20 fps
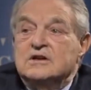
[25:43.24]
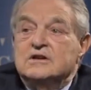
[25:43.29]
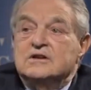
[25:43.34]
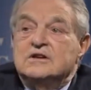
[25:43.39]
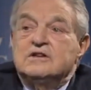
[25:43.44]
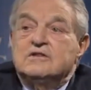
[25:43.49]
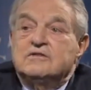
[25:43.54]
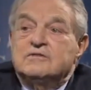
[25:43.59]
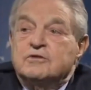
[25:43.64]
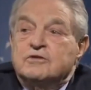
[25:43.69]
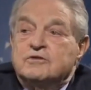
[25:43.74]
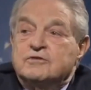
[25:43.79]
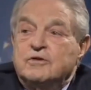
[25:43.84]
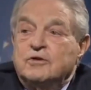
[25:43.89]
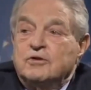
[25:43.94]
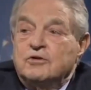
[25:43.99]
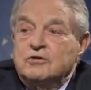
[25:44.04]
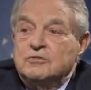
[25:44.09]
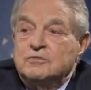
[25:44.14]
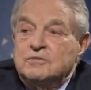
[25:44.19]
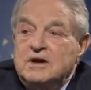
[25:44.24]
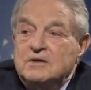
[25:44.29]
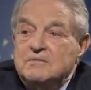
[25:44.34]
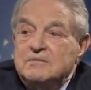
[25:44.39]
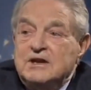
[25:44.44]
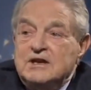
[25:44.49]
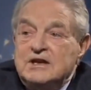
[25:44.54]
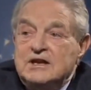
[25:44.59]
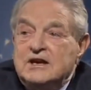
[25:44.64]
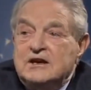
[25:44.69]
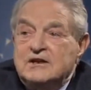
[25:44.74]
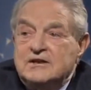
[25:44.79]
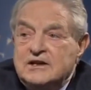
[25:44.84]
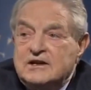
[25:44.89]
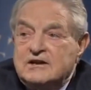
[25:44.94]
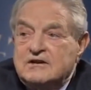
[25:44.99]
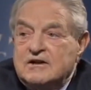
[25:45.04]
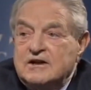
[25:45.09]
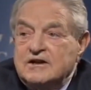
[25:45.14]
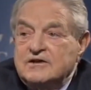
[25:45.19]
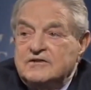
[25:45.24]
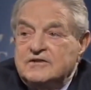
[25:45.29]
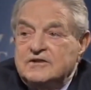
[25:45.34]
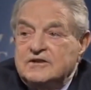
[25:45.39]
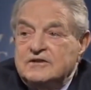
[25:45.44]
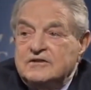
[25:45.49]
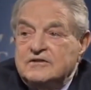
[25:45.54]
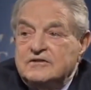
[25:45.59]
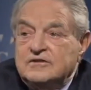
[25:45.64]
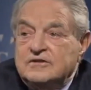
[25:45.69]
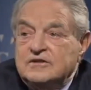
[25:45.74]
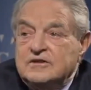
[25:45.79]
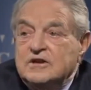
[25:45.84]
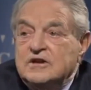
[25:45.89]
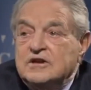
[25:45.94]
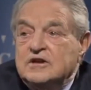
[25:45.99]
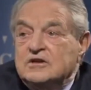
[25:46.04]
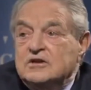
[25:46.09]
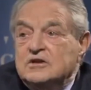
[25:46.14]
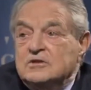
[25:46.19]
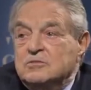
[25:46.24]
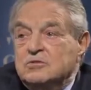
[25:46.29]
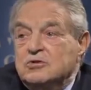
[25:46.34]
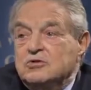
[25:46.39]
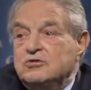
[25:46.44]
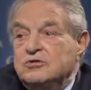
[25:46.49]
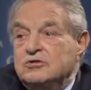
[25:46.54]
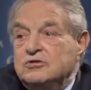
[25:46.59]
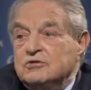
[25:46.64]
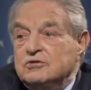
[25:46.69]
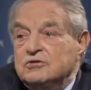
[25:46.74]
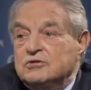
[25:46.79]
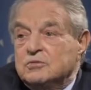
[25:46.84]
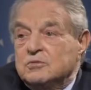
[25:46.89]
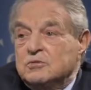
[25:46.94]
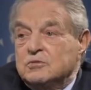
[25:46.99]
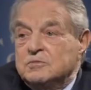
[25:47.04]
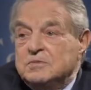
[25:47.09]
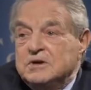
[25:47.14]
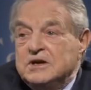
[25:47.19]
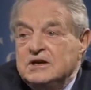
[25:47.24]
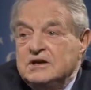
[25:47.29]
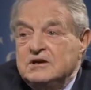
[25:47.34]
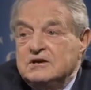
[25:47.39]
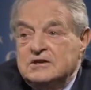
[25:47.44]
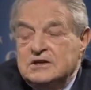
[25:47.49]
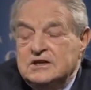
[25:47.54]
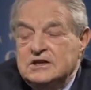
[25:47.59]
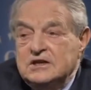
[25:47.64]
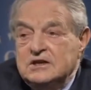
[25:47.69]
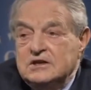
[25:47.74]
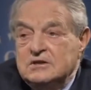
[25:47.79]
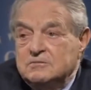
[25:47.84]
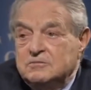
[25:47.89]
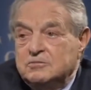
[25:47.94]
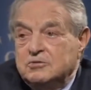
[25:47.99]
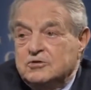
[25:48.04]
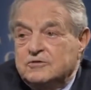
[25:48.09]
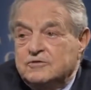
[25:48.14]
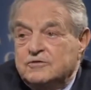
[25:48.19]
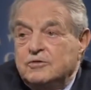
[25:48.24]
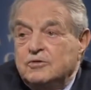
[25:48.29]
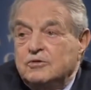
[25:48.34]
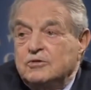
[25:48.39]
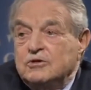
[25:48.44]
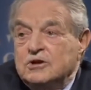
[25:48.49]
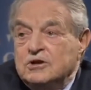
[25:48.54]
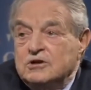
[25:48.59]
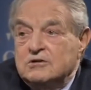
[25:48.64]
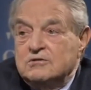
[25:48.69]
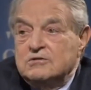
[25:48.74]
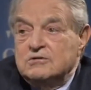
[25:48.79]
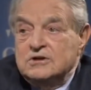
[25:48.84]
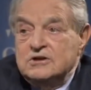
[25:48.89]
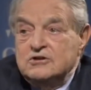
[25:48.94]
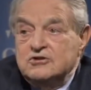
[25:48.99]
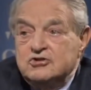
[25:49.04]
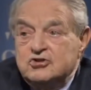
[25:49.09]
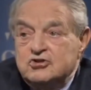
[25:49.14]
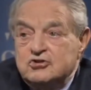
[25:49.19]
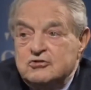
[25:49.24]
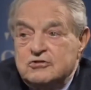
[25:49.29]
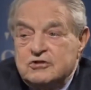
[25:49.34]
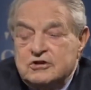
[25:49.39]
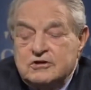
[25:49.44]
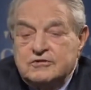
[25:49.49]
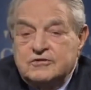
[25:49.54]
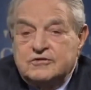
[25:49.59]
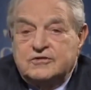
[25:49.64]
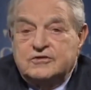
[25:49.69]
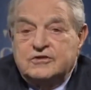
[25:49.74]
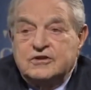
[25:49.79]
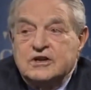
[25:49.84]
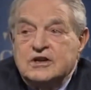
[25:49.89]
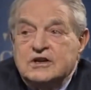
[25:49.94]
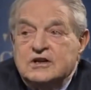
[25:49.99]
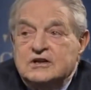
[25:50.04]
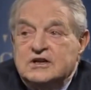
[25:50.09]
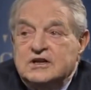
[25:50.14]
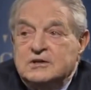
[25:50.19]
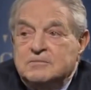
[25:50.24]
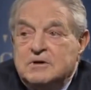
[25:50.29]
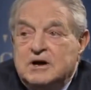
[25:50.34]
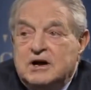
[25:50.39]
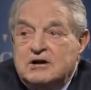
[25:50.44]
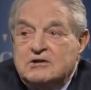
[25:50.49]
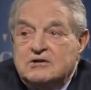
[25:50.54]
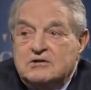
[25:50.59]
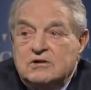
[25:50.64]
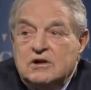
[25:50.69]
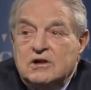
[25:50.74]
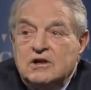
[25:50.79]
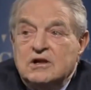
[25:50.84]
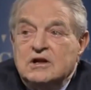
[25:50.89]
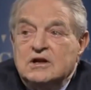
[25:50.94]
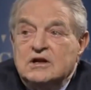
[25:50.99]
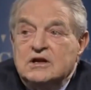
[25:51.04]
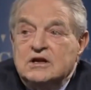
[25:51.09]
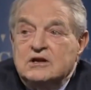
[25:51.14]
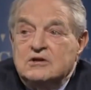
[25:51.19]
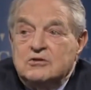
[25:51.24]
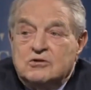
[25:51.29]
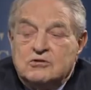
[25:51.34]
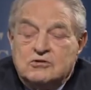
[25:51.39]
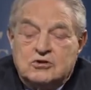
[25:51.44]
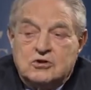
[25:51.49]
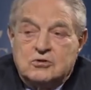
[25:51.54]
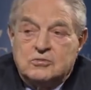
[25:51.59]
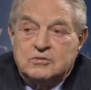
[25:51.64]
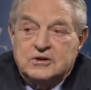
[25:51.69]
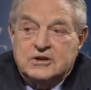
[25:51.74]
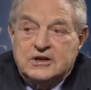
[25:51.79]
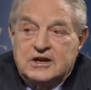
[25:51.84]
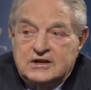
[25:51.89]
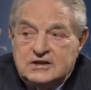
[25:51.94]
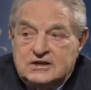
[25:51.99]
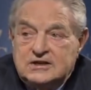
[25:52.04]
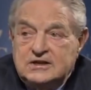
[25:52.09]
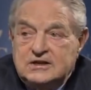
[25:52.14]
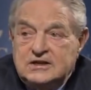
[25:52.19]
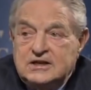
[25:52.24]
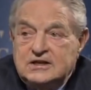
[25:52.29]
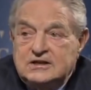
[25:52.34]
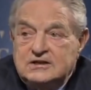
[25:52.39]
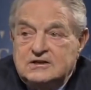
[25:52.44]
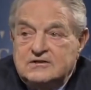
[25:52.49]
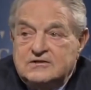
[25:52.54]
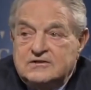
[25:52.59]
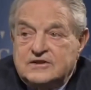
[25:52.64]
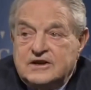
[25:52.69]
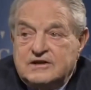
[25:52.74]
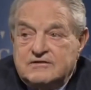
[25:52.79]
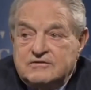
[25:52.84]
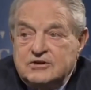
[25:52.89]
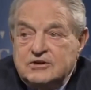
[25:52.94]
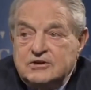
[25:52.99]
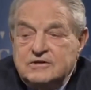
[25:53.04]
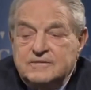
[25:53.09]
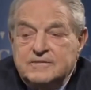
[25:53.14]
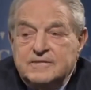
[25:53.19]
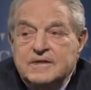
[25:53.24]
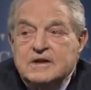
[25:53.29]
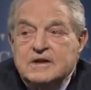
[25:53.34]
This was followed by many other crises, the most notable being the portfolio insurance debacle in October 1987,